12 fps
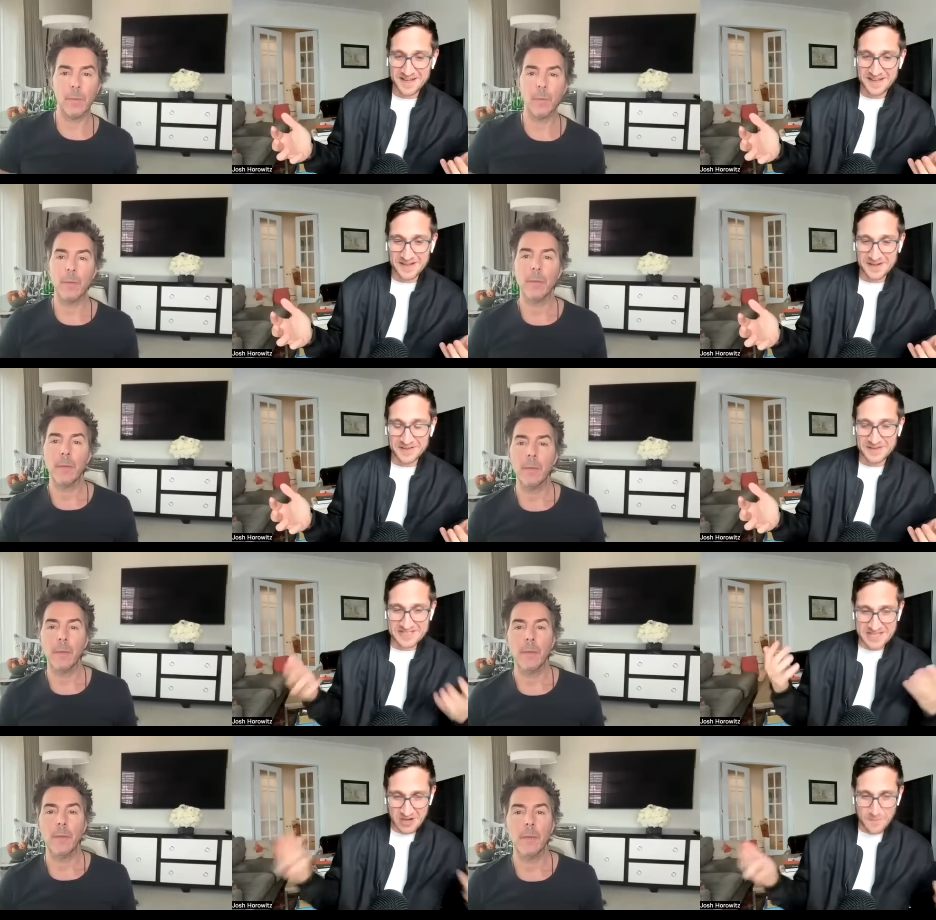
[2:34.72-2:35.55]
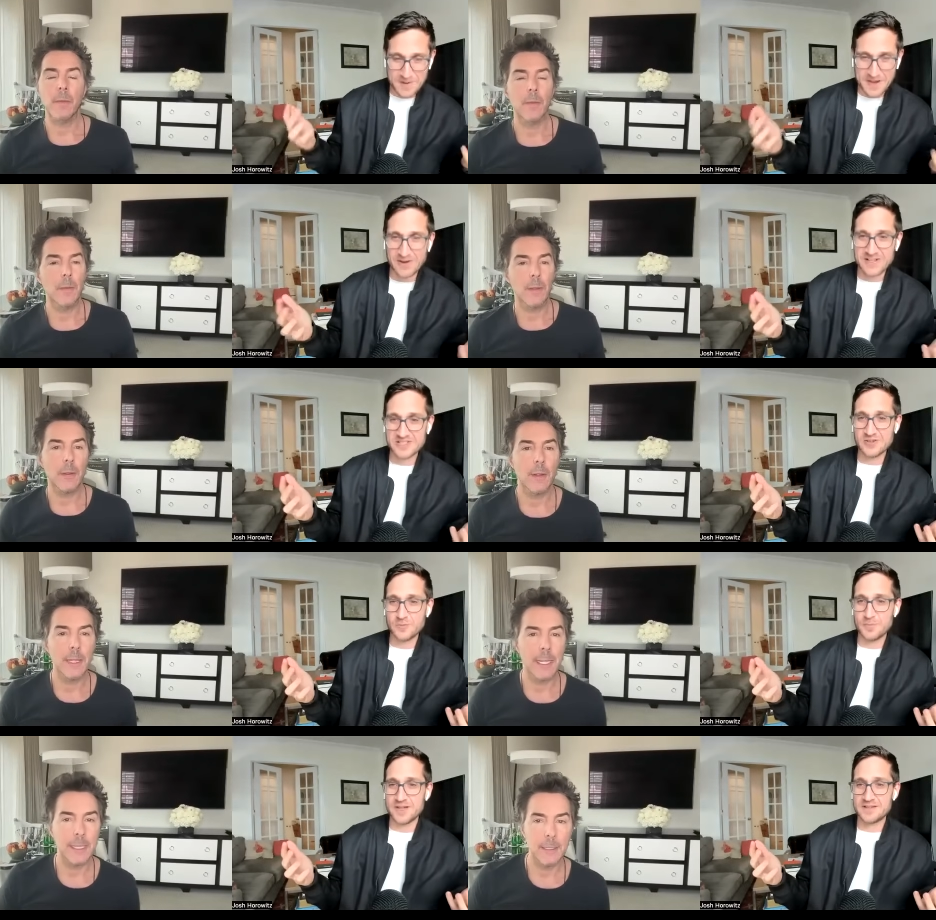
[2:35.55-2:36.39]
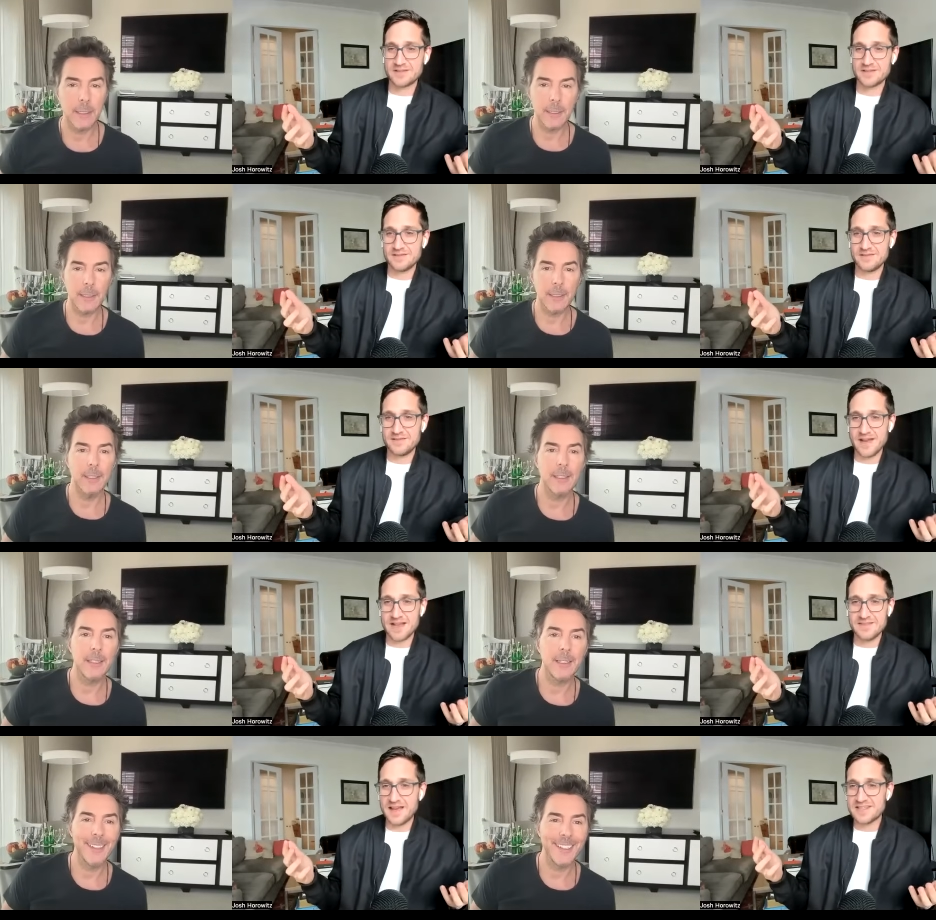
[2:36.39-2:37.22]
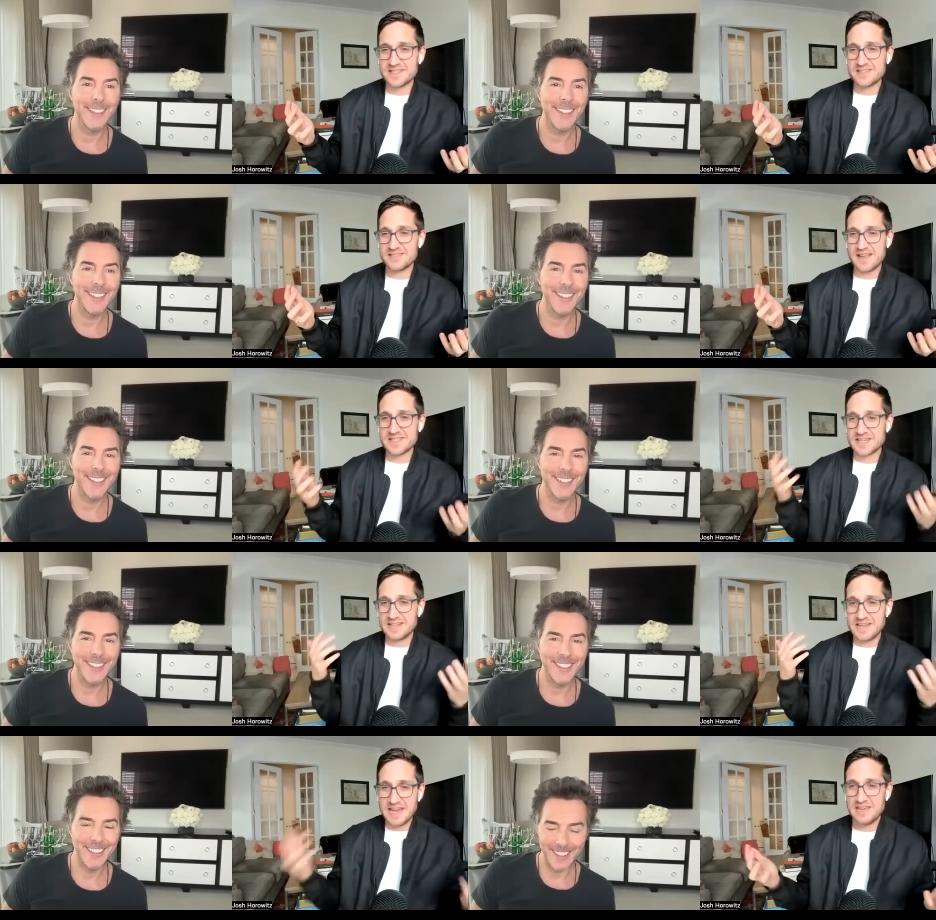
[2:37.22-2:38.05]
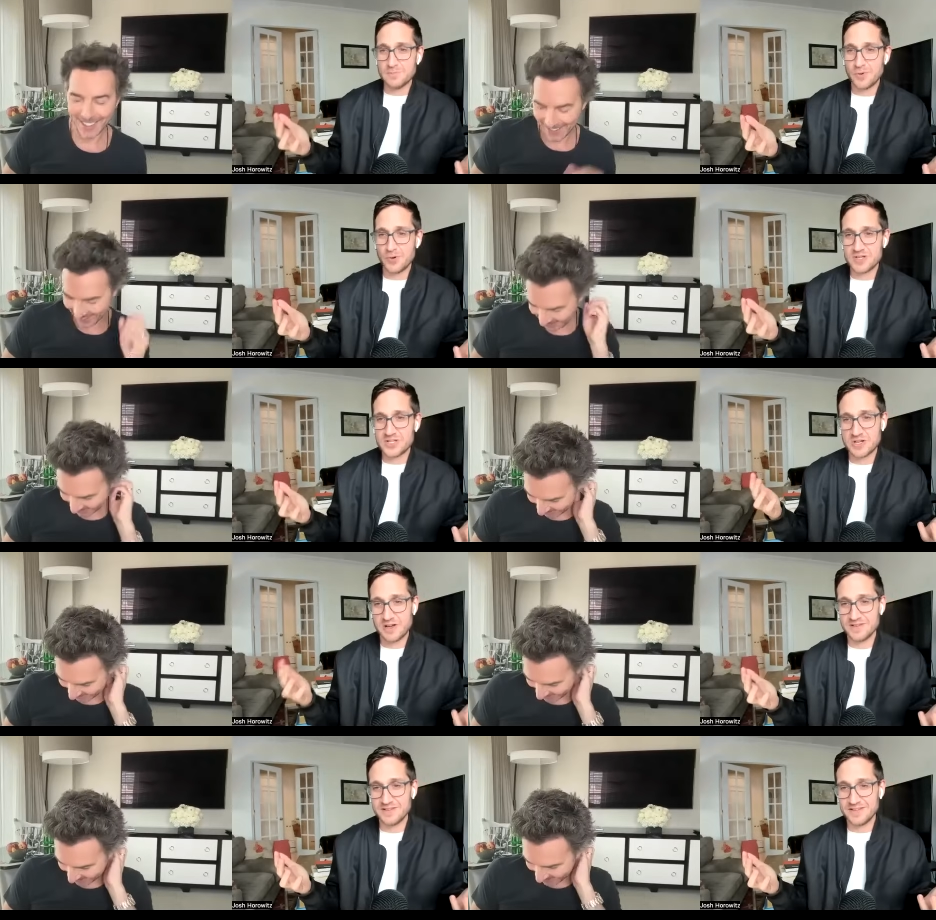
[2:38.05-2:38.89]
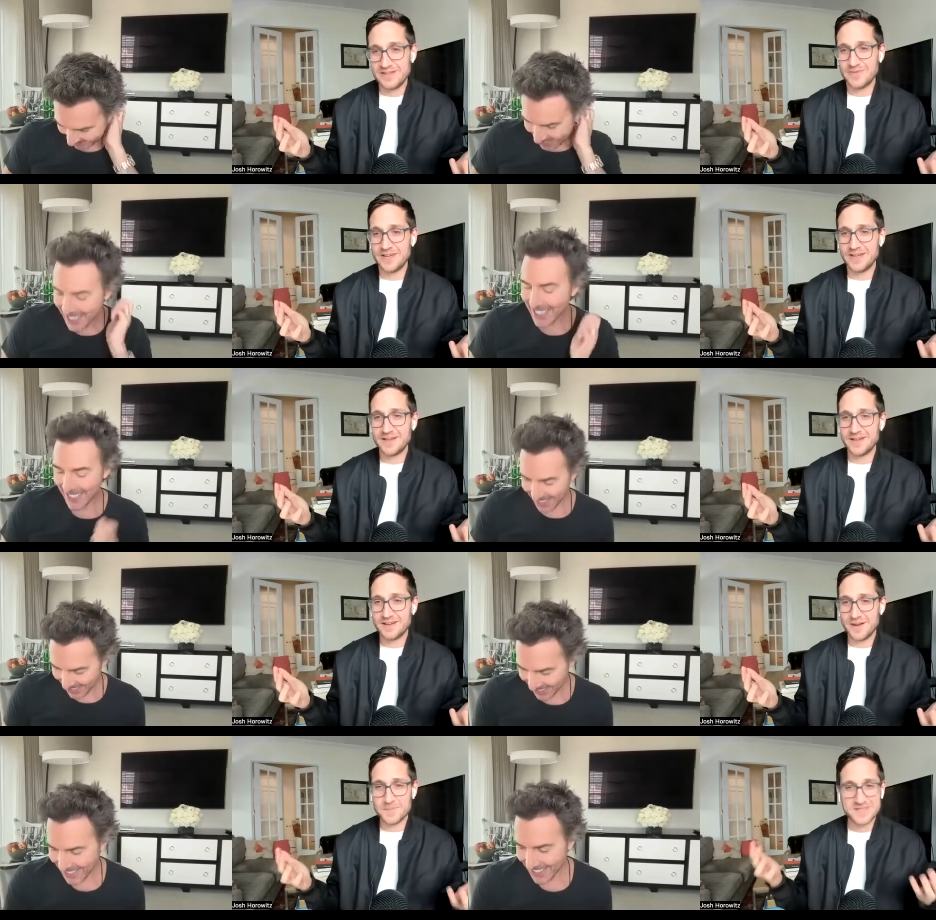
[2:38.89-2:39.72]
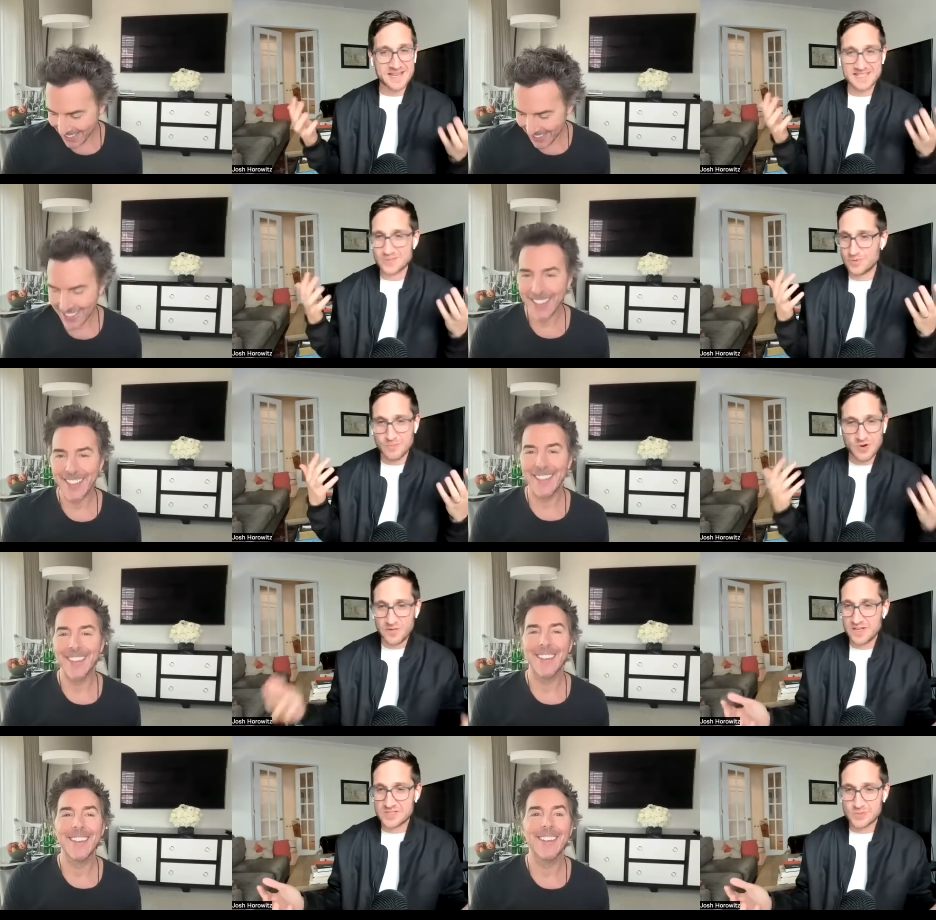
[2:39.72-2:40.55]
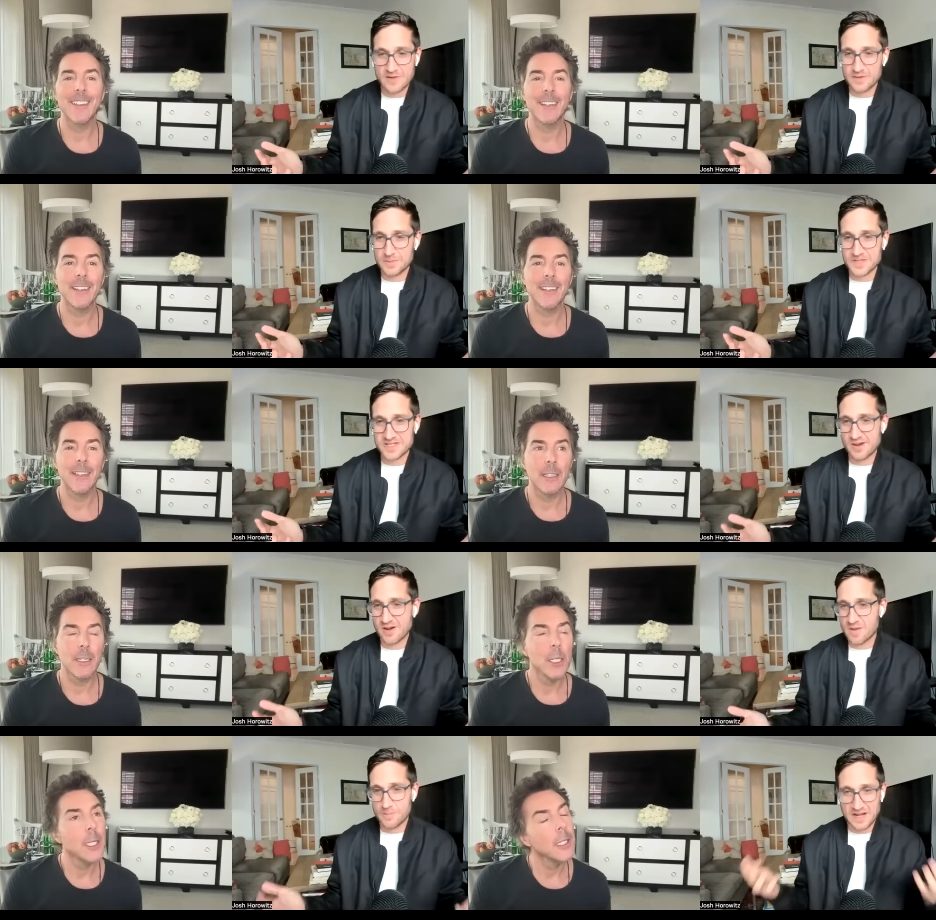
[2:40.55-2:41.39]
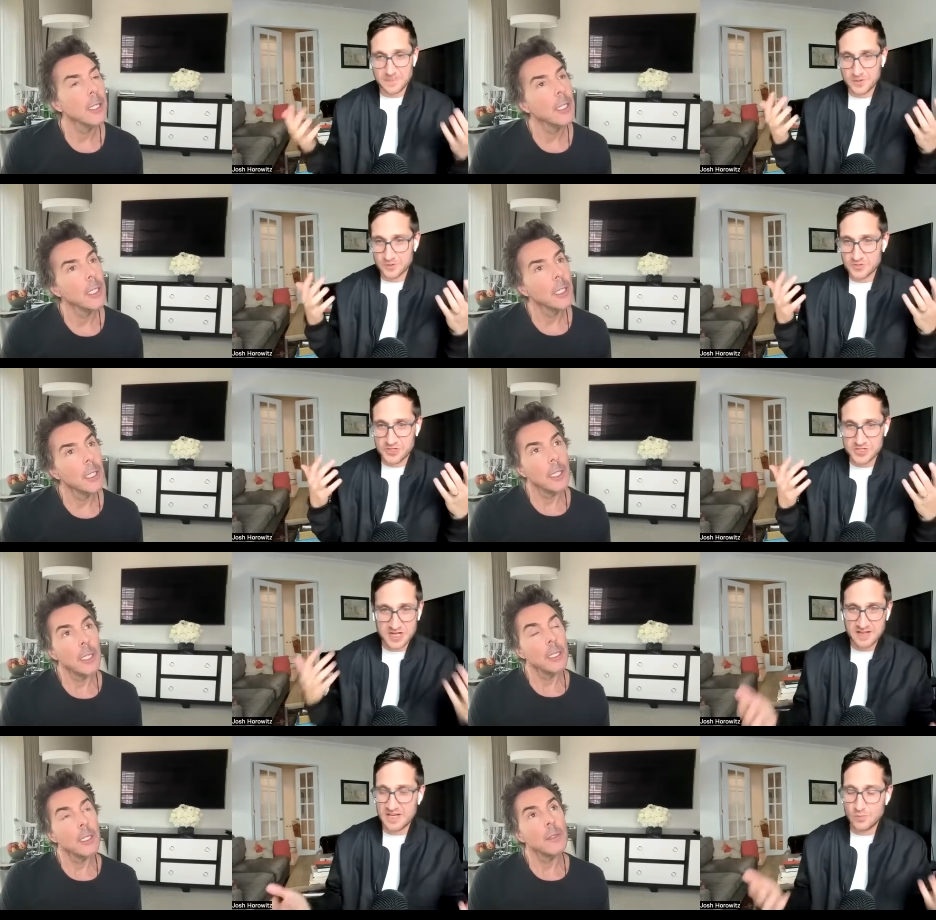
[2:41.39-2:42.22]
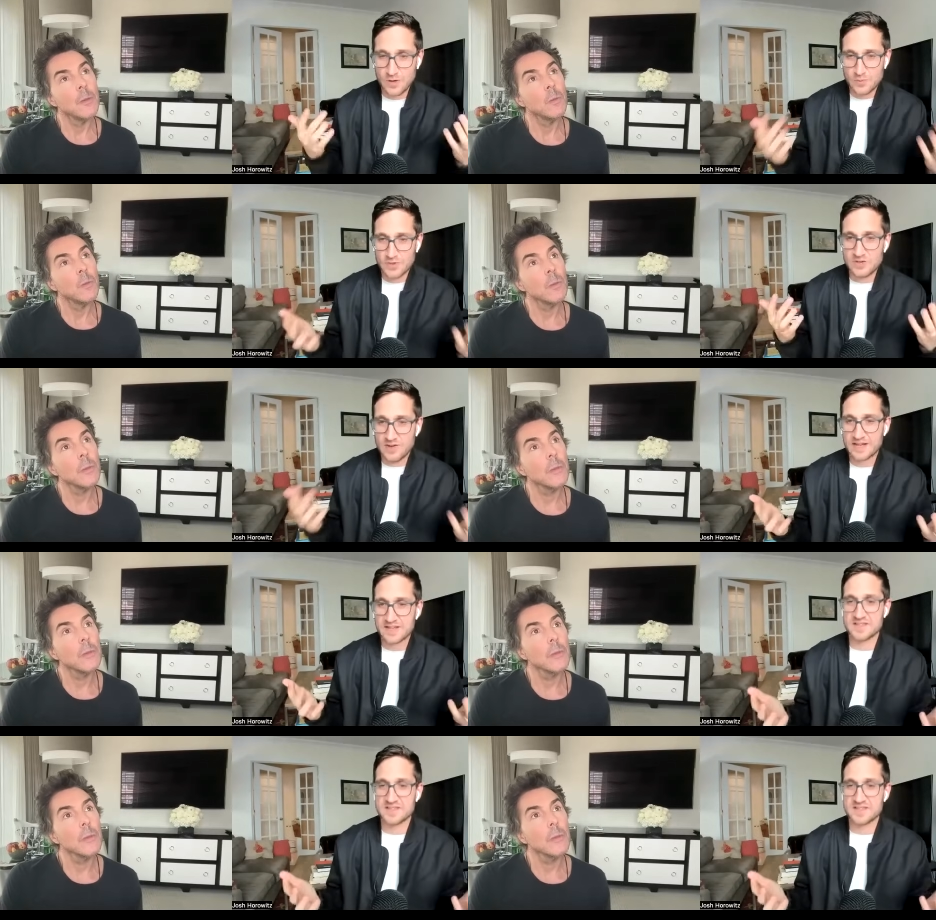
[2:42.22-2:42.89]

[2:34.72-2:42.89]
Speaker 1: uh, let's get our bearings a little bit. Nice, nice, nice Canadian boy, Shawn Levy, obsessed with movies right from the start, a pop culture junkie. What were you like